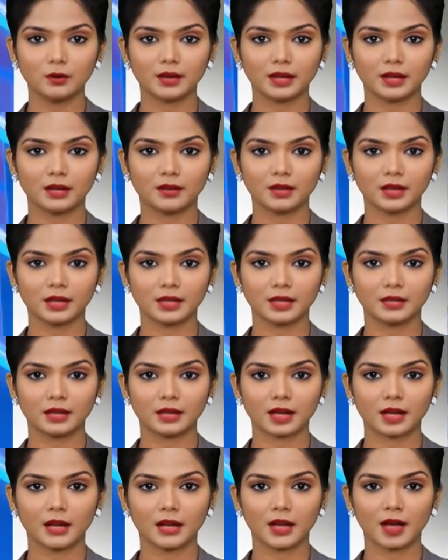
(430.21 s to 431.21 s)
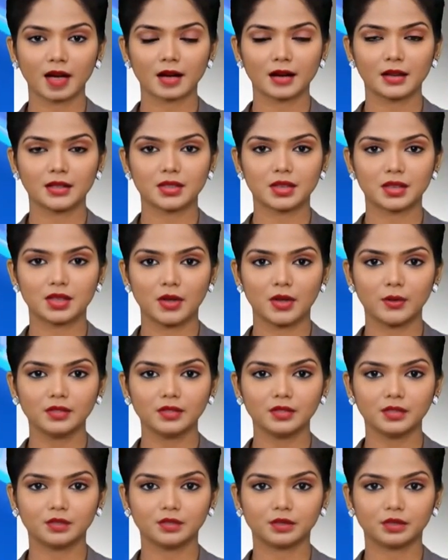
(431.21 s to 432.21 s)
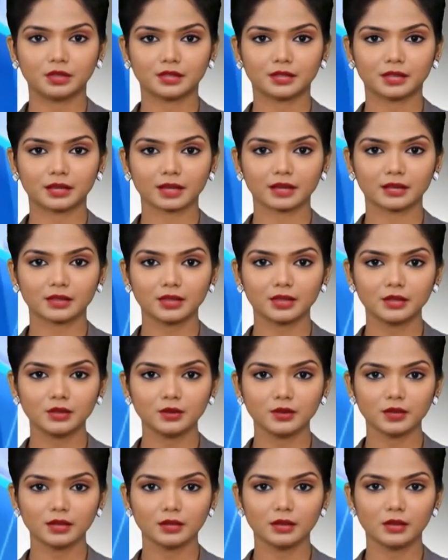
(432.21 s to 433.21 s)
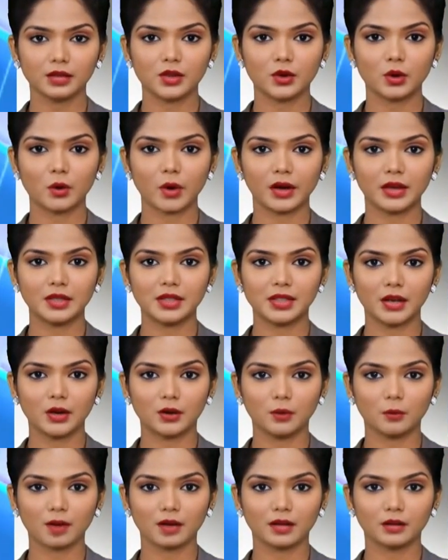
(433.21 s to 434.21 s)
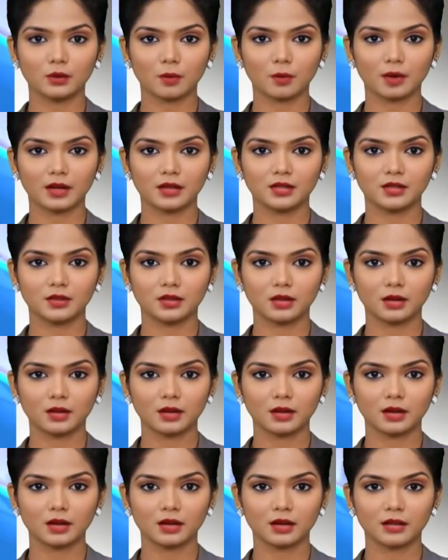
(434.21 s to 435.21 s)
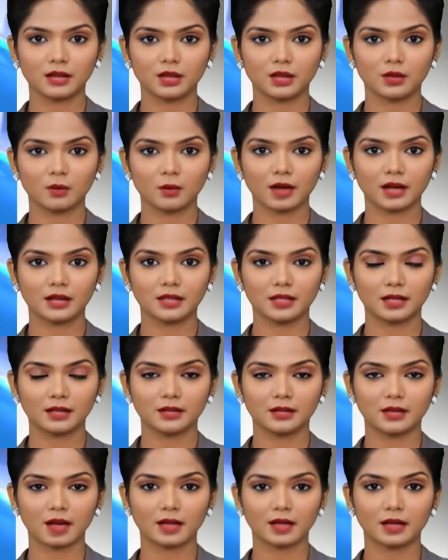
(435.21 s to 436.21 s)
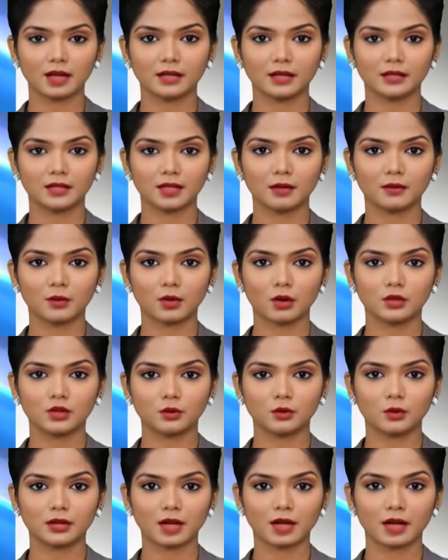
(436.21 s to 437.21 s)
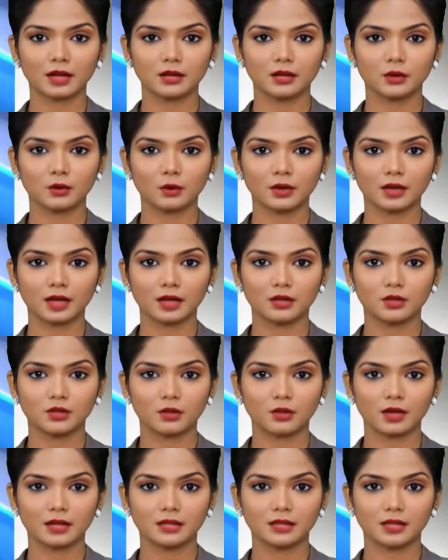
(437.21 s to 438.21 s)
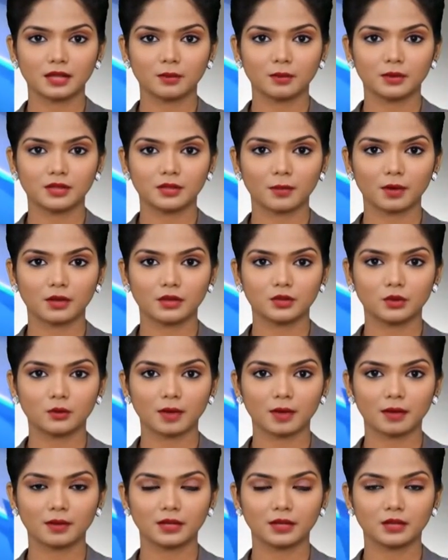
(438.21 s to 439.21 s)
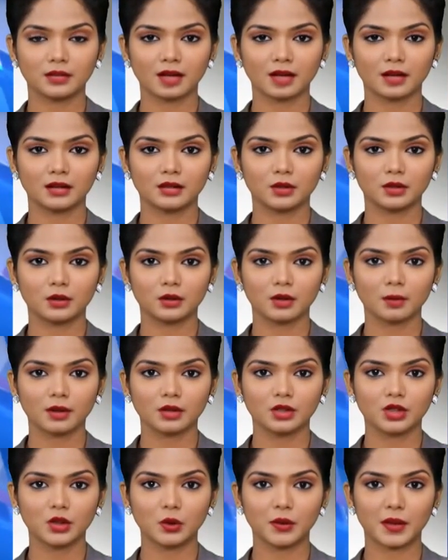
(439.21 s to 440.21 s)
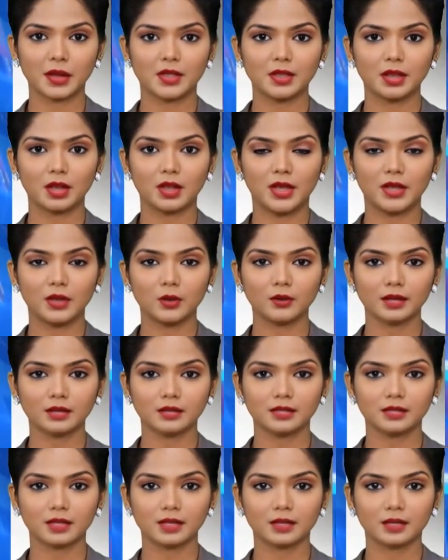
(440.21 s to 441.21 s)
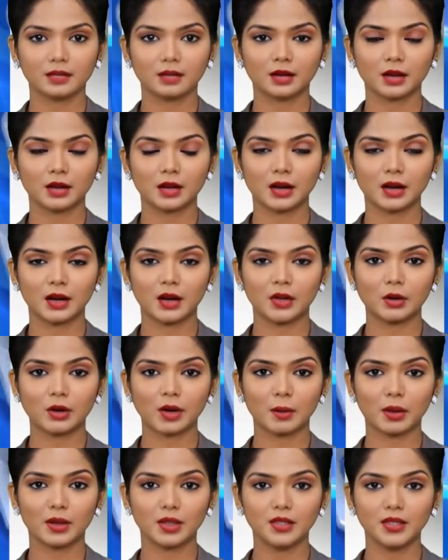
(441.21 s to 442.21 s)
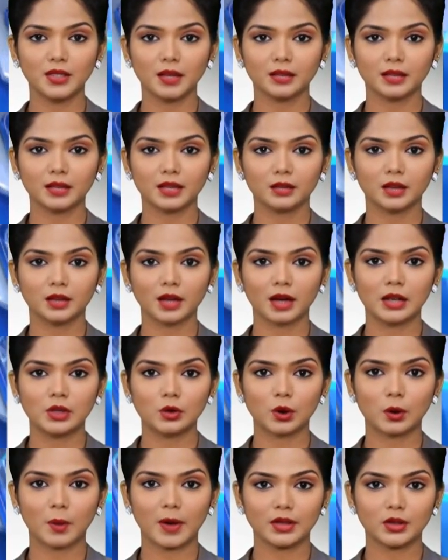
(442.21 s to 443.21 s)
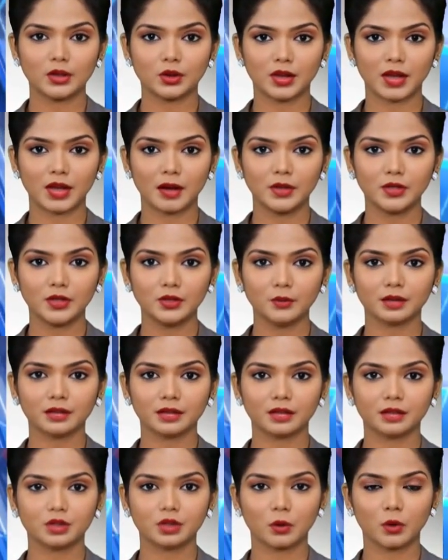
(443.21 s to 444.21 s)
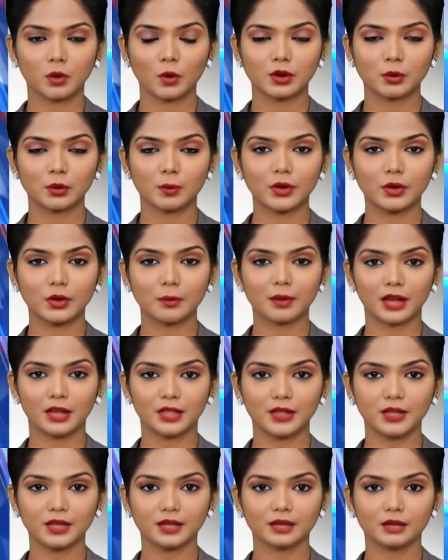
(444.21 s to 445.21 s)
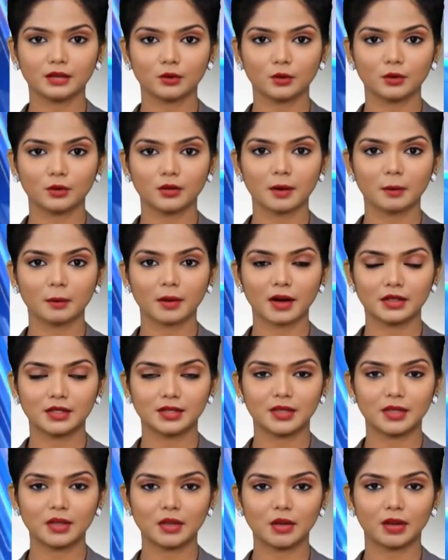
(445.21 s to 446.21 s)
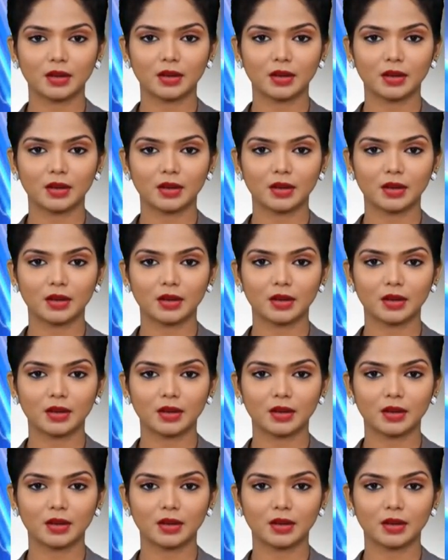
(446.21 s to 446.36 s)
of an Iranian-led axis of resistance against Israel, the US, and the wider West. The US and its allies have launched retaliatory airstrikes in response to rebel attacks on commercial vessels in the Red Sea. The rebels said the attacks were meant to demonstrate their support for the Palestinian group Hamas.